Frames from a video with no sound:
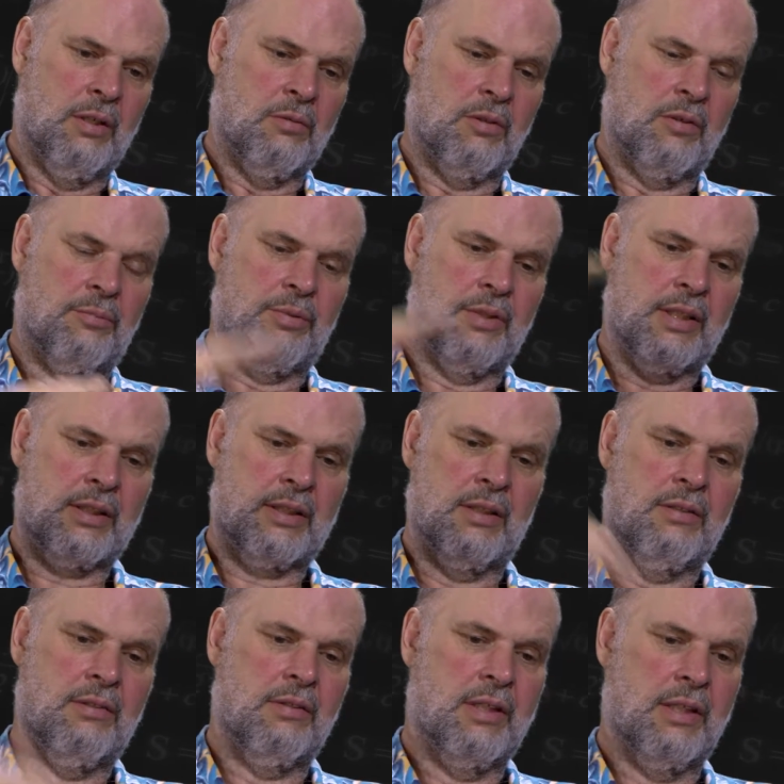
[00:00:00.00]
would have
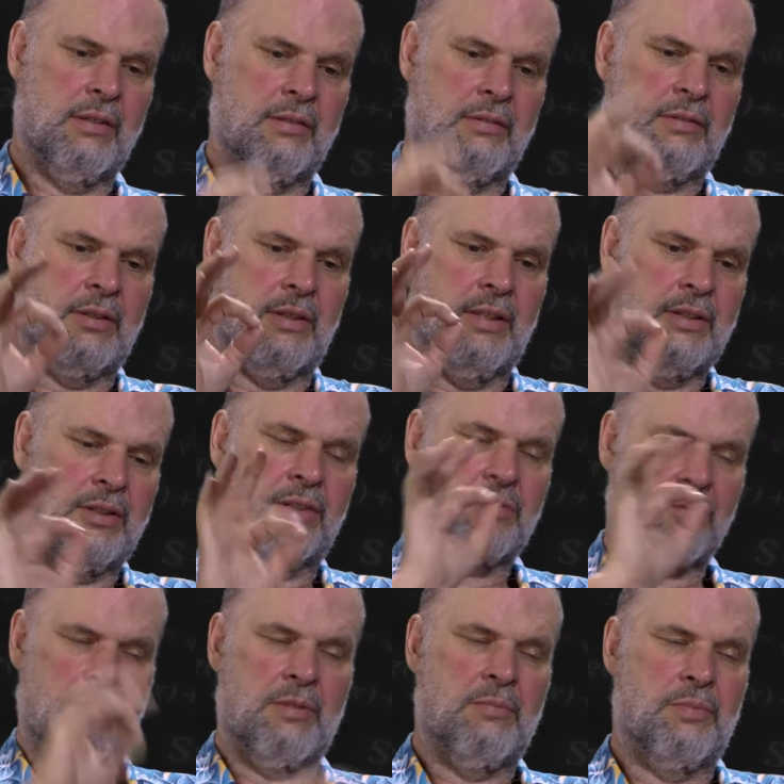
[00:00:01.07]
predicted, you get these
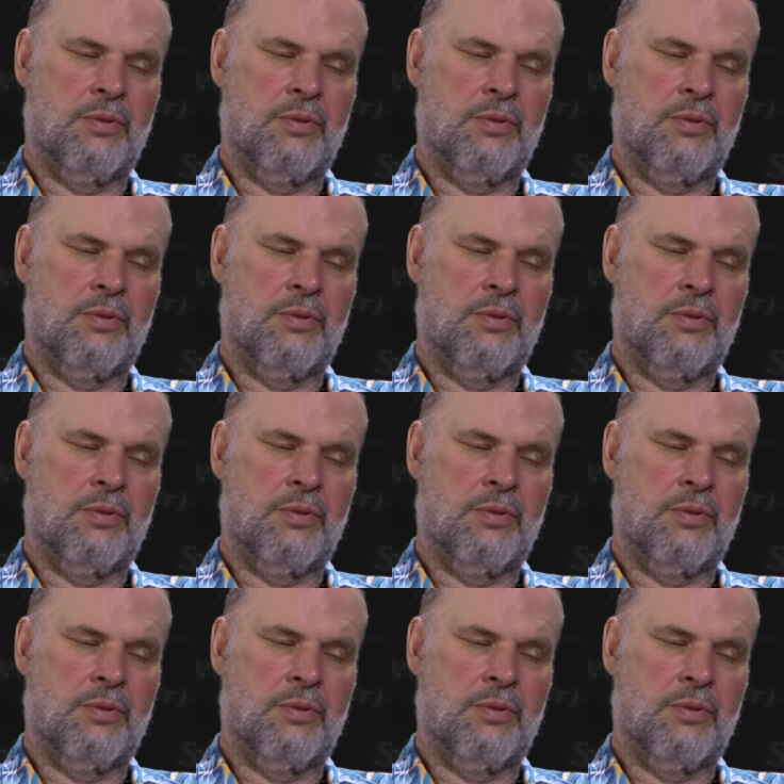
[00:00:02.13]
discrete